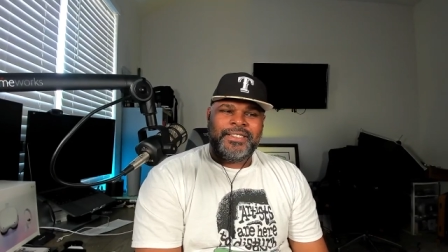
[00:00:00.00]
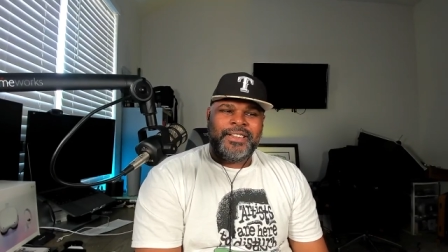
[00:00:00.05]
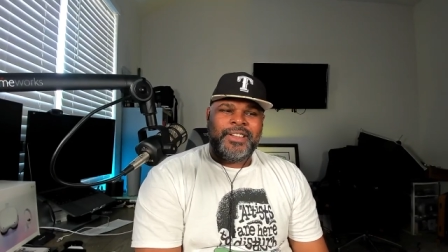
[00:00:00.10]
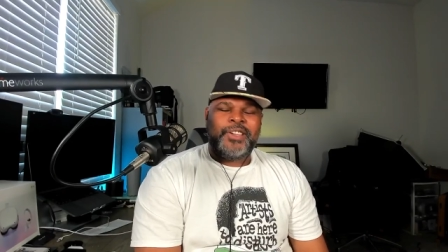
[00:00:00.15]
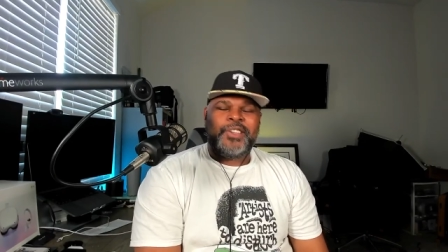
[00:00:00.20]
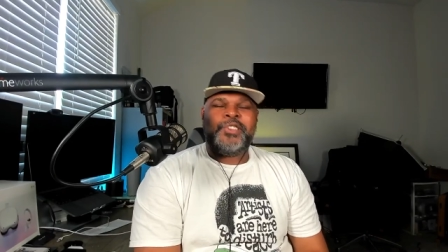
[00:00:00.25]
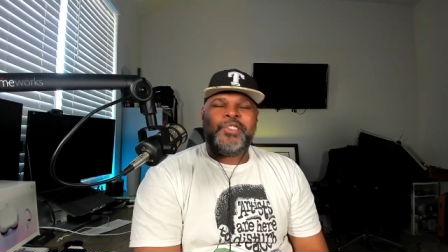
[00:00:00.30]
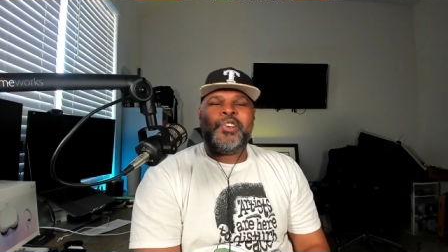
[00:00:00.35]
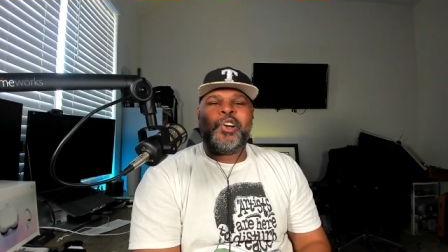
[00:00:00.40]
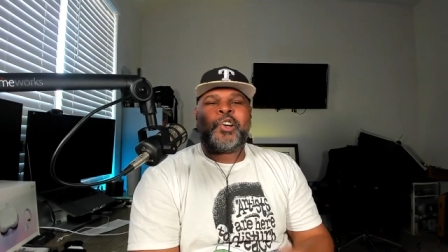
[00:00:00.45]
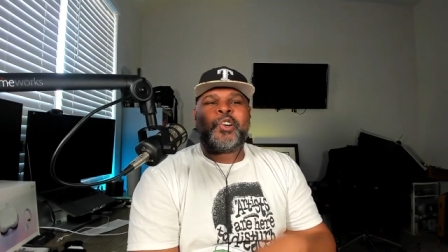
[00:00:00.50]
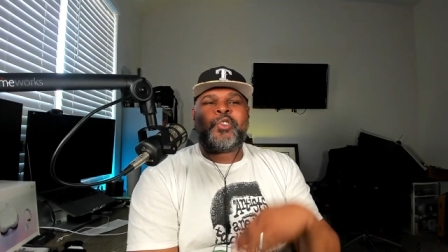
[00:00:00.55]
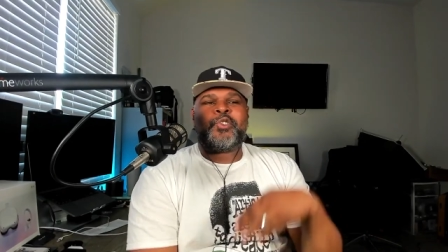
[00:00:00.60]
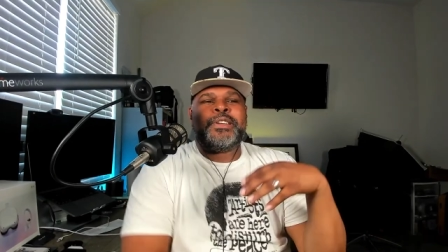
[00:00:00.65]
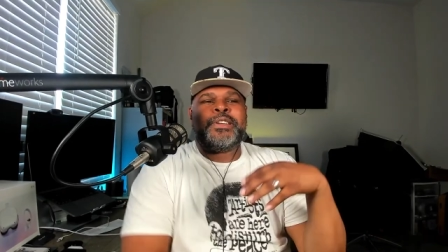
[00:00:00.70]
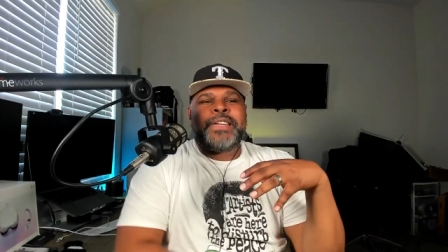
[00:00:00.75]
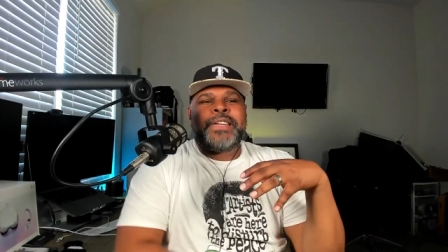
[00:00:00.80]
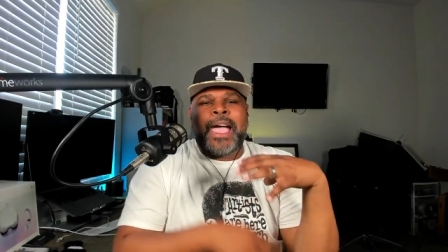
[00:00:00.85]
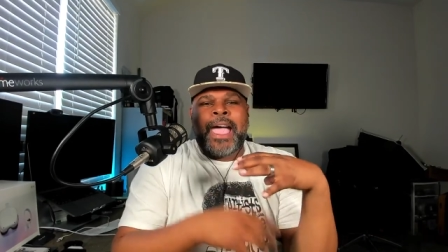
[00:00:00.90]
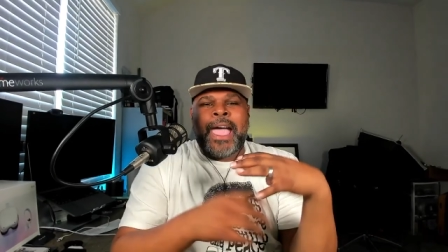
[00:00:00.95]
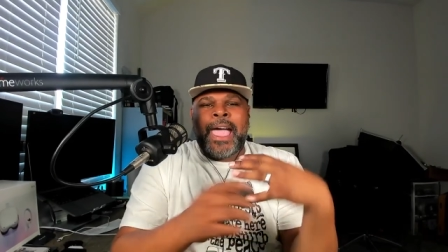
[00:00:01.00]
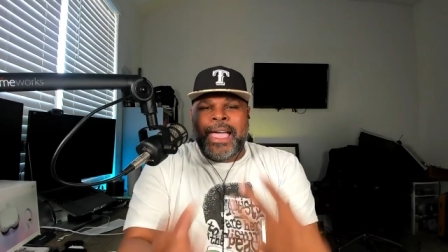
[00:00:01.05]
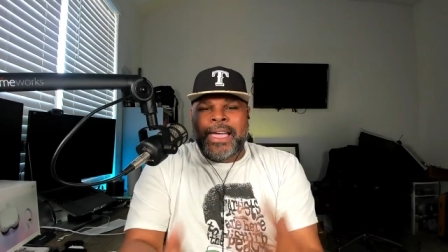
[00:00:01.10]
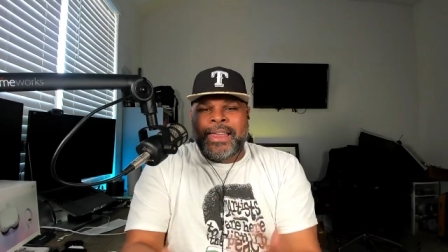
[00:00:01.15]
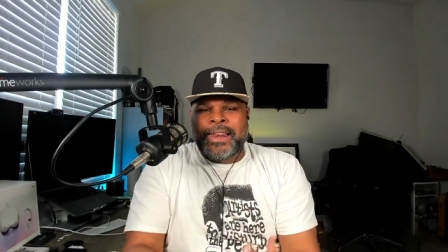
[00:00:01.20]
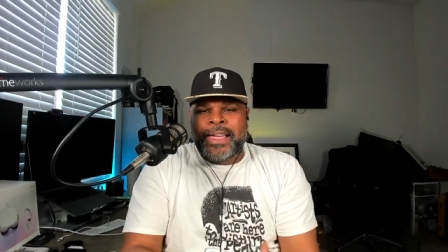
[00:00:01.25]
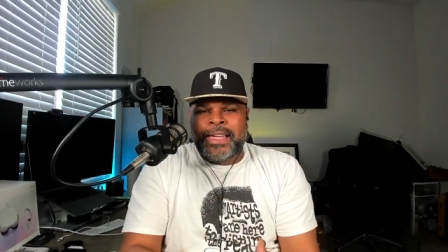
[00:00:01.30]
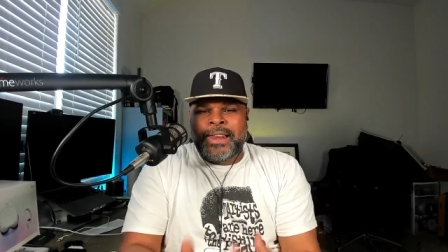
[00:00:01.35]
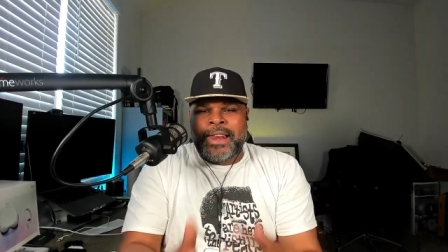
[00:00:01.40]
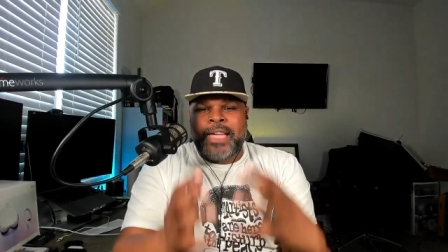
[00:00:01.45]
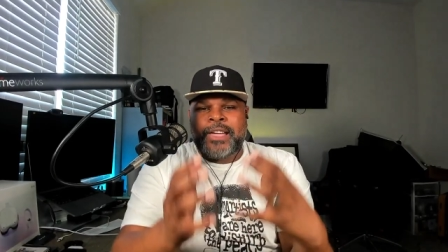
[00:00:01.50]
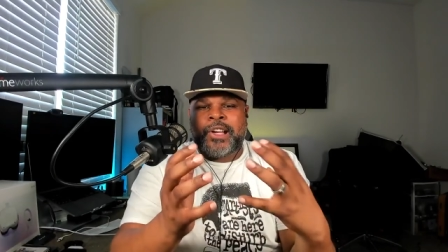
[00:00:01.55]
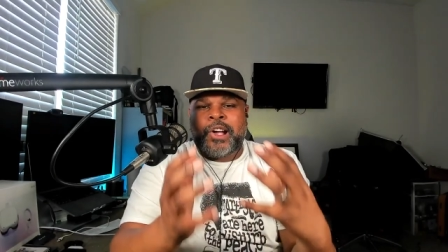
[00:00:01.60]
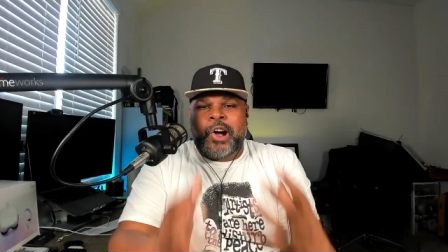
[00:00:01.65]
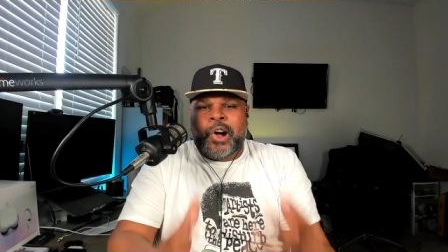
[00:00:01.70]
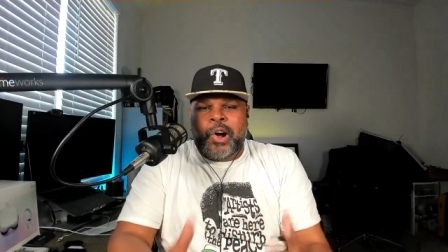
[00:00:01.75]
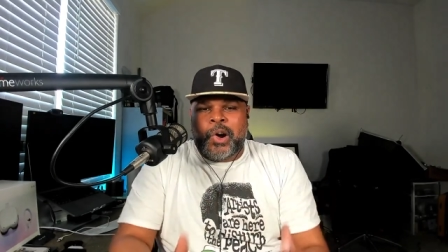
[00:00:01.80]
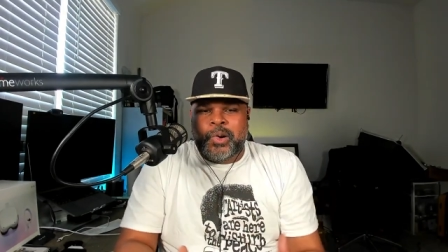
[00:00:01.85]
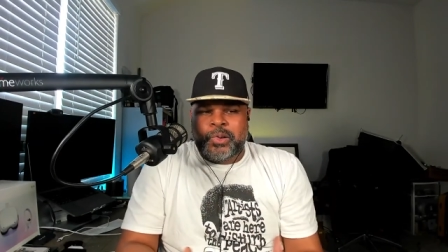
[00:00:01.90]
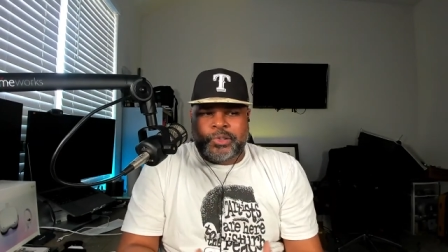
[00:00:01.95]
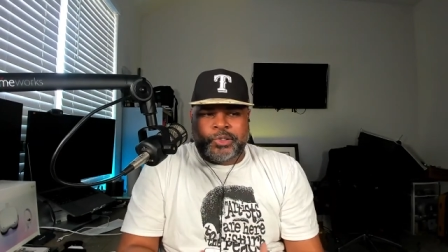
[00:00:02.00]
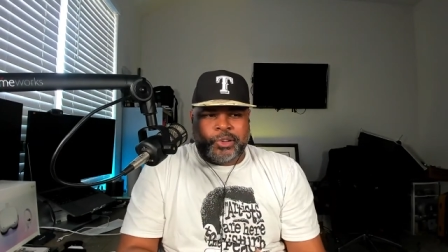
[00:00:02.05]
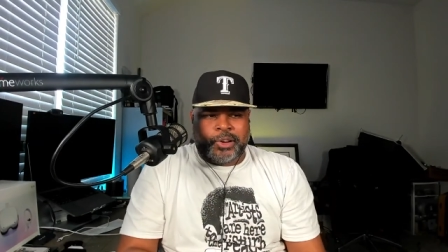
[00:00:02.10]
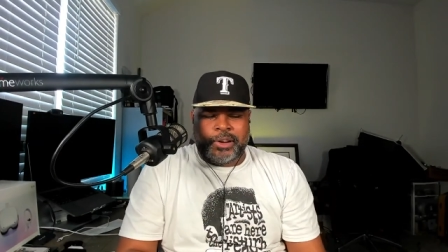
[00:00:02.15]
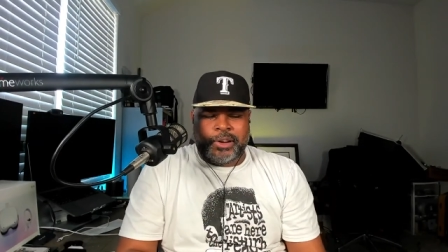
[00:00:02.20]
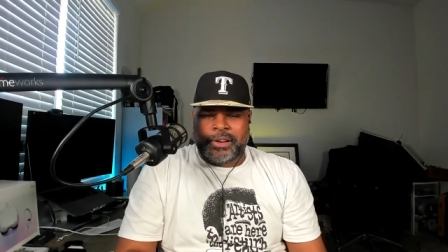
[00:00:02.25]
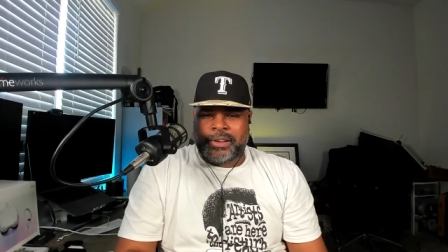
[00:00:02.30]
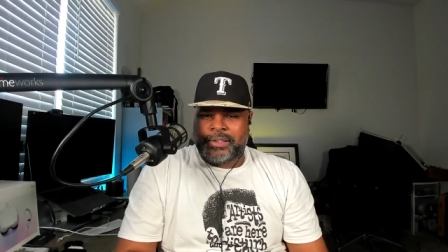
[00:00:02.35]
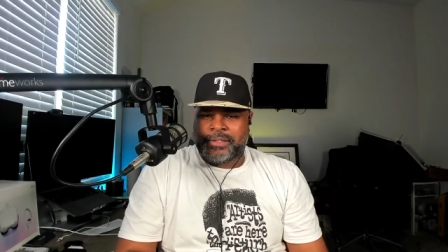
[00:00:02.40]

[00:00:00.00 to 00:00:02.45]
You're creating a culture